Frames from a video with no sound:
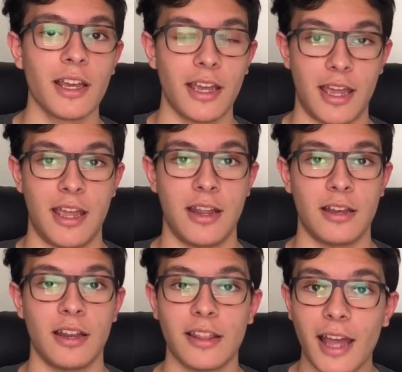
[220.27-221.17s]

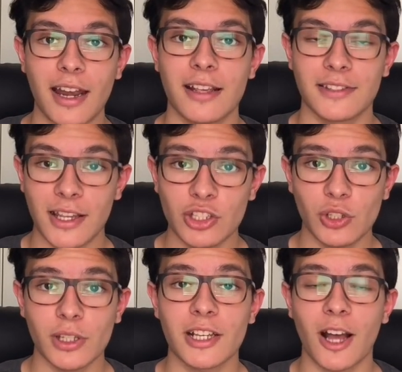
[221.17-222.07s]
And that
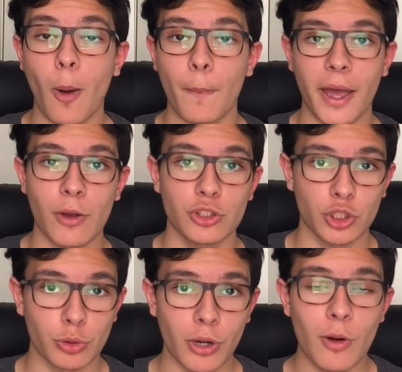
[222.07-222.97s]
essentially compounds
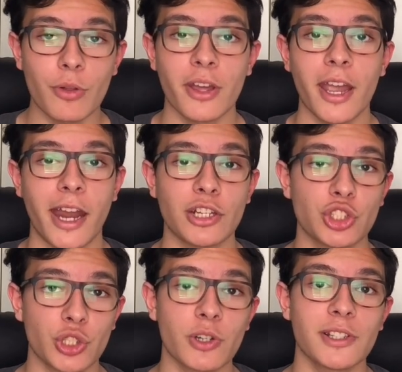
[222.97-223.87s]
your growth and
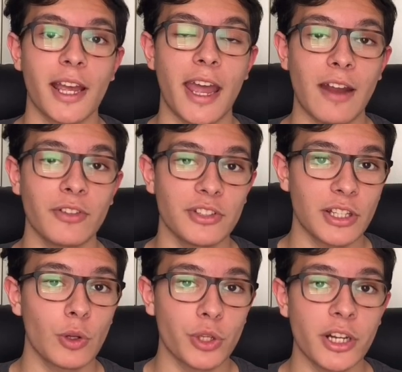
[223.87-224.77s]
ensures that every
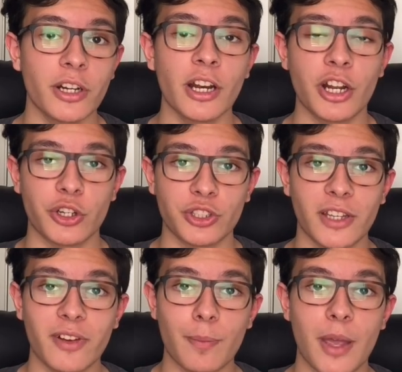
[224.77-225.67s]
single year, your
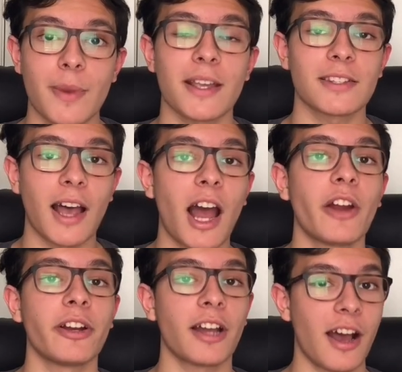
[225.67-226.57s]
dividend payment gets
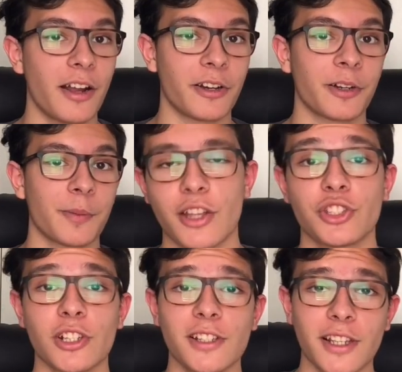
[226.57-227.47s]
higher and higher. And
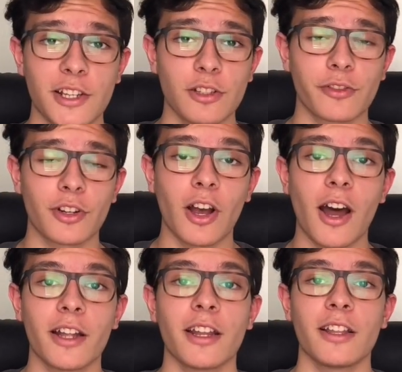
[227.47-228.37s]
just in case you
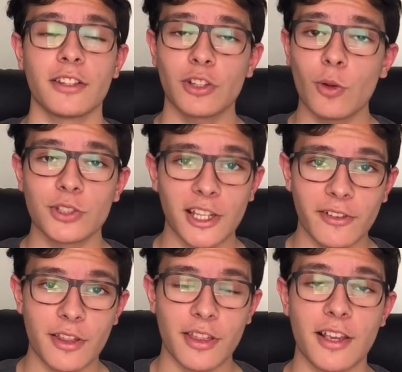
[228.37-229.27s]
forgot, this whole
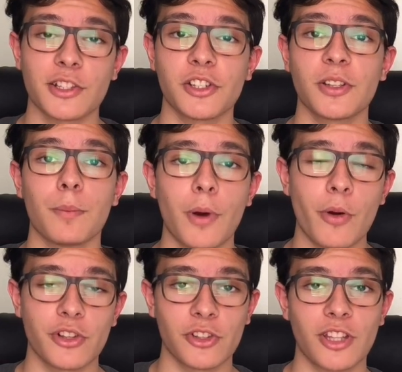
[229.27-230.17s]
dividend thing is just a
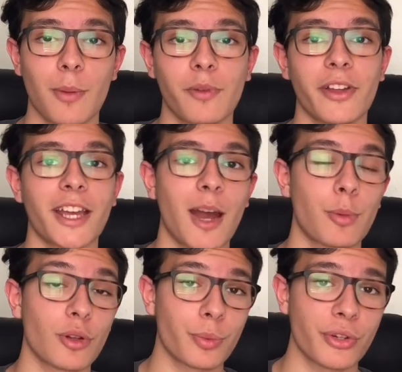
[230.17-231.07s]
bonus on top of the
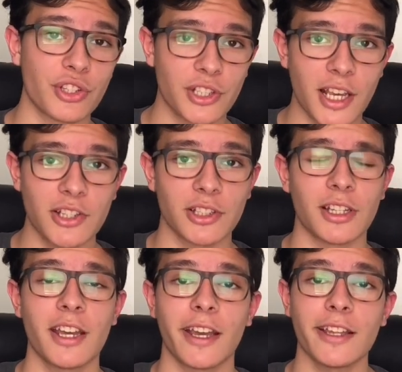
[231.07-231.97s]
capital appreciation.
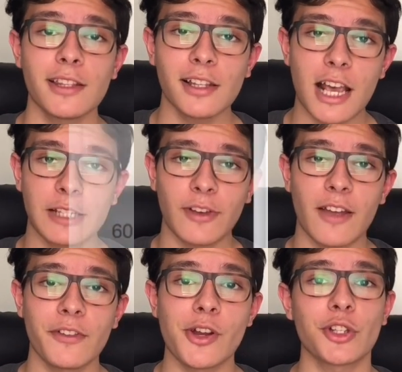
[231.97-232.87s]
In the last
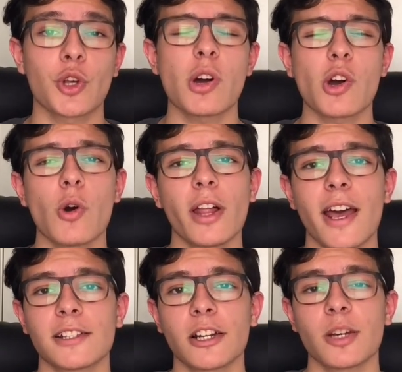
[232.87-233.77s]
5 years, Coca-Cola
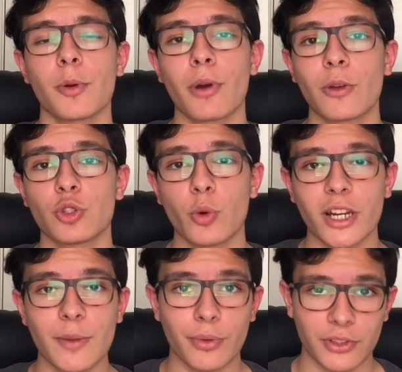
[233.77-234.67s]
has gone up around
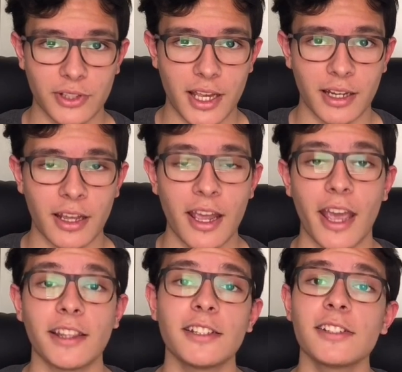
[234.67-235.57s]
20%.
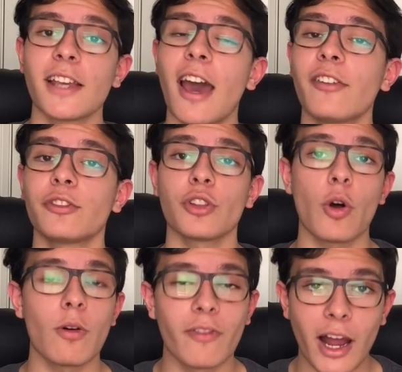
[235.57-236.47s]
And this is after the
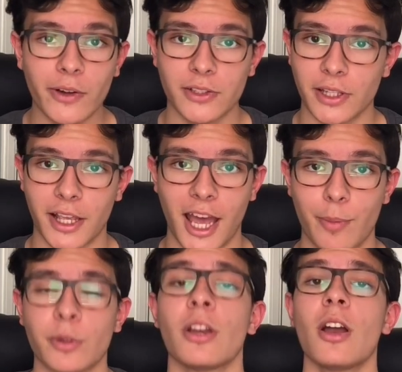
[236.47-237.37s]
whole virus thing
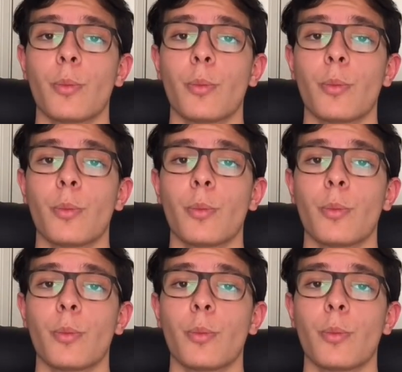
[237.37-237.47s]
happened.